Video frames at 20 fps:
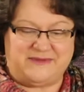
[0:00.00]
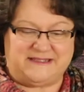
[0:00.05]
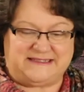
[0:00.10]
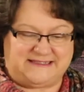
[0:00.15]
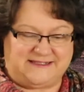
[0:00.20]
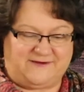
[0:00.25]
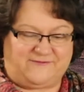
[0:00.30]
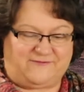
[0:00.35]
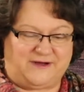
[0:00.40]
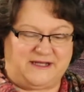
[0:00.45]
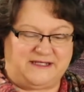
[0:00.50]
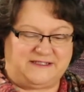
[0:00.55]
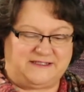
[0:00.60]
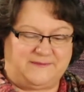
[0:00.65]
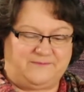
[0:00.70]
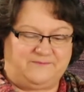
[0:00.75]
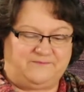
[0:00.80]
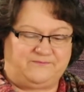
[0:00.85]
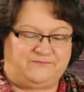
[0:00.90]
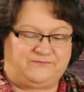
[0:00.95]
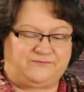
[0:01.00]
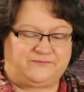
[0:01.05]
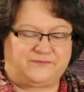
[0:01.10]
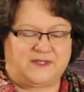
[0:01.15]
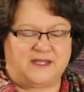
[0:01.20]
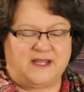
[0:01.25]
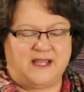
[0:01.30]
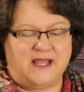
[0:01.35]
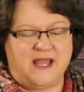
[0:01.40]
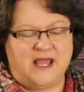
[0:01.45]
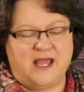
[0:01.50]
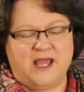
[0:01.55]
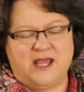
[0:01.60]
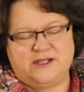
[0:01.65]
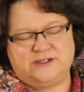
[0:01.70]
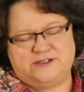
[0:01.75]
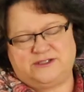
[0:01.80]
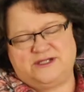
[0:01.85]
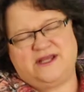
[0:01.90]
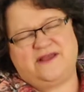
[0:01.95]
is different.
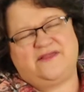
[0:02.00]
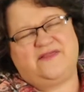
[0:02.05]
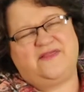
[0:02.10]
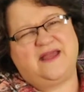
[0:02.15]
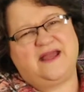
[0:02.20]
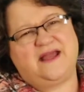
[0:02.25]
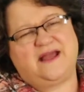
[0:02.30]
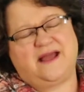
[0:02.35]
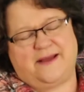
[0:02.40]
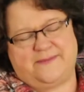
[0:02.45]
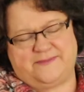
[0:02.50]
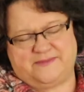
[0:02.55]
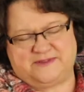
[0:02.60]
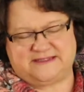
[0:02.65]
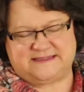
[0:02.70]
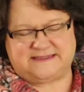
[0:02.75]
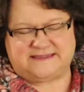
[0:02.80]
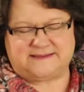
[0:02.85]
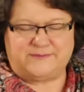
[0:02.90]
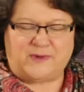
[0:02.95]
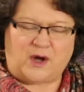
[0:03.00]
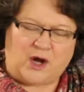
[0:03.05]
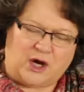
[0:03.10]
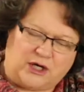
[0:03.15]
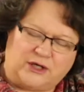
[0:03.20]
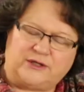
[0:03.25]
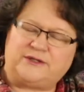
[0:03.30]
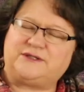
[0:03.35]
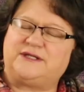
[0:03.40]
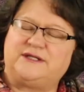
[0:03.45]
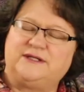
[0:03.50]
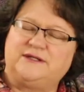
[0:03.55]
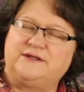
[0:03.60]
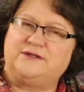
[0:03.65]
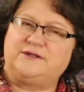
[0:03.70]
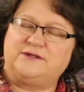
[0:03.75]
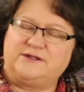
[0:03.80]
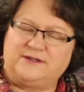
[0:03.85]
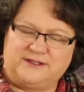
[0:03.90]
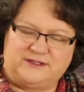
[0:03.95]
Do you think I'm smart?
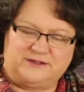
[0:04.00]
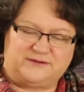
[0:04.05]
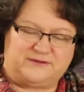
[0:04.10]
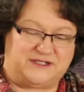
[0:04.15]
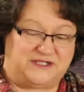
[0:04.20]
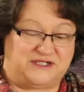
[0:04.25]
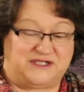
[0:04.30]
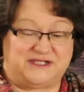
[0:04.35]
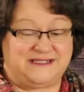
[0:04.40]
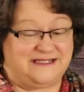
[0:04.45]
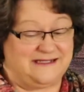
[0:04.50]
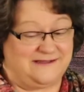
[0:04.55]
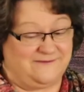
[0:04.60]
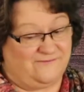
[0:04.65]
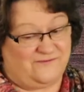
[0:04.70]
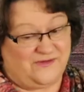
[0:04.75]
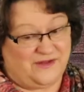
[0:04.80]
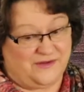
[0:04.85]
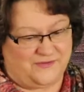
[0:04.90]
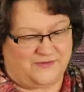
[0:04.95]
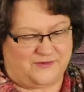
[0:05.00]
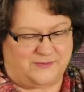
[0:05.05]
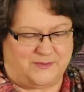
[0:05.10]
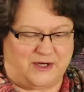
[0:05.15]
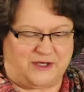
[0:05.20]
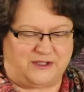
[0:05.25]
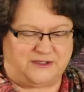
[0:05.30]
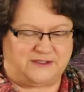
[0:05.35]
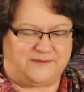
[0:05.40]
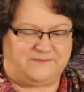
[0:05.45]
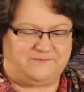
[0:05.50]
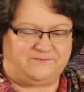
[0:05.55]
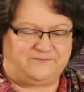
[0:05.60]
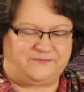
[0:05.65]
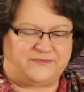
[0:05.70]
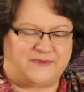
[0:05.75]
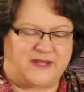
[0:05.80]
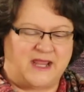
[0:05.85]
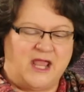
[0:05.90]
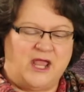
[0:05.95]
Tricia didn't feel smart.
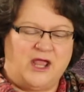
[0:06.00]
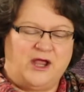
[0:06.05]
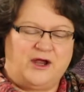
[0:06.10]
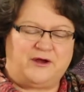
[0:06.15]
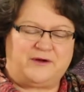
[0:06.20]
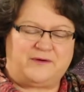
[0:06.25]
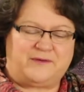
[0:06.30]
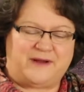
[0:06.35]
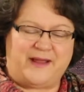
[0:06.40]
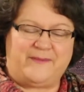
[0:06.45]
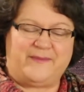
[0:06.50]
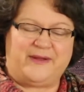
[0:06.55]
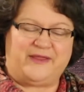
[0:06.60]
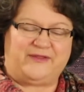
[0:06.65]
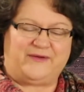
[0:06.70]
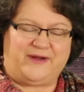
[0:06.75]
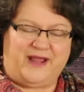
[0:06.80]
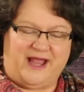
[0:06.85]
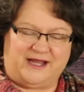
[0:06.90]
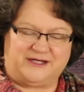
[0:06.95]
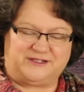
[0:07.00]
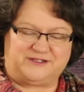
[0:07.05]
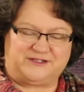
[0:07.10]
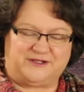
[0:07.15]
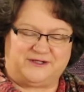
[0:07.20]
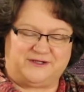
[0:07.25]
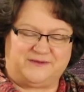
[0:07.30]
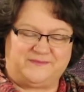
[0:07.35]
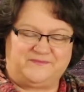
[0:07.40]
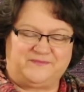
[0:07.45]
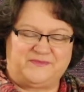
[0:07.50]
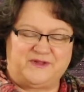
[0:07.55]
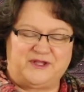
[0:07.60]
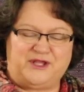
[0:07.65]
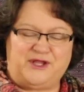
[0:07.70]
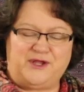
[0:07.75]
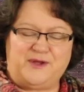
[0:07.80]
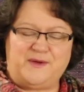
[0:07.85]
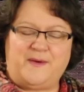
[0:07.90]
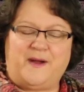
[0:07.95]
Her grandmother hugged her.
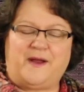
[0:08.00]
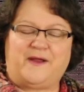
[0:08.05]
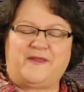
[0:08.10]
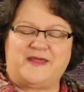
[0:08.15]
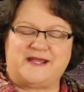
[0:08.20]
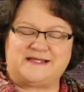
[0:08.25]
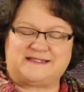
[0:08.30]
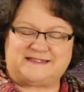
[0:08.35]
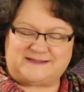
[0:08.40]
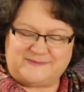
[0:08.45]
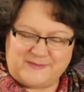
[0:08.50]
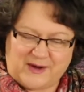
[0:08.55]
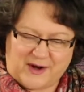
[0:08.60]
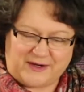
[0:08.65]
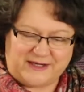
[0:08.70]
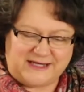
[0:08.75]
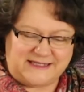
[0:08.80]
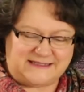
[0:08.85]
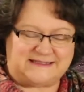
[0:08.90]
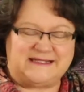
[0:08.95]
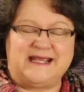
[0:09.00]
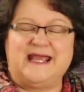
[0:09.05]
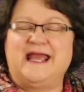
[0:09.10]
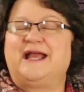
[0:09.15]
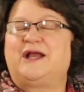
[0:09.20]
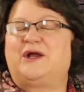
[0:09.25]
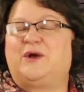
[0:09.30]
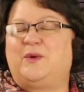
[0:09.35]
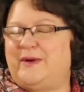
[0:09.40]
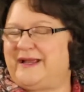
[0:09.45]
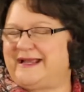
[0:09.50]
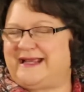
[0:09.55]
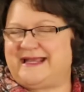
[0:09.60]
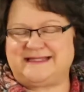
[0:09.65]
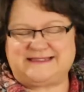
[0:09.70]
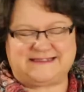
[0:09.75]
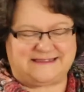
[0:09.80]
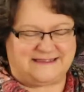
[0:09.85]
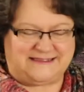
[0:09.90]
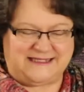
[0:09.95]
You are the smartest,
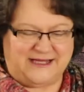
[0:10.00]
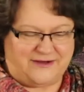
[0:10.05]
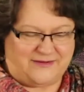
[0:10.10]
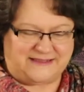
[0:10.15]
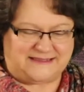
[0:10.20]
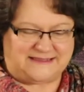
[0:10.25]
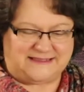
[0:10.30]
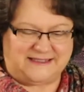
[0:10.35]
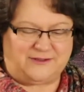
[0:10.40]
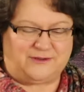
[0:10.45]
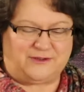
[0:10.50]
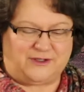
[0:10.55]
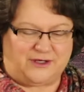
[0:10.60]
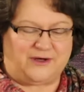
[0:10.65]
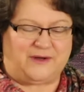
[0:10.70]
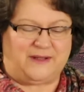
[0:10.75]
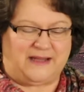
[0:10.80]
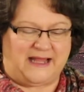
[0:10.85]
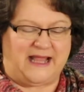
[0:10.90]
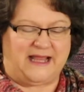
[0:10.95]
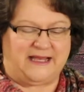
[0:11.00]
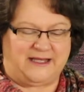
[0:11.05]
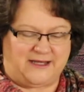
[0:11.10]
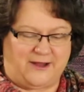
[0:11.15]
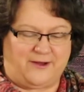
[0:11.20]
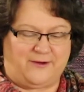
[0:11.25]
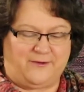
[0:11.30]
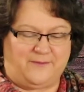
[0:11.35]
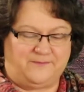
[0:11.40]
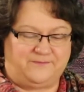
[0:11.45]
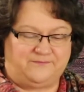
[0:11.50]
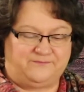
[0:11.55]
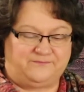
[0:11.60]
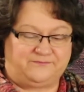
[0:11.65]
quickest, dearest little girl I know.